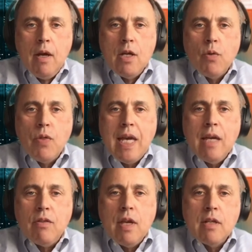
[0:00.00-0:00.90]
So they
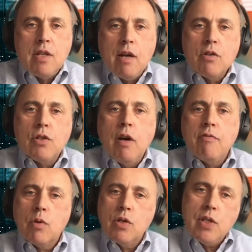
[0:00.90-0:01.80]
get the entire
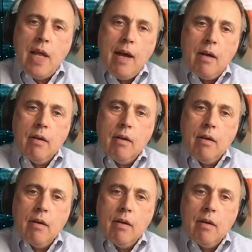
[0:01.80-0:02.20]
software stack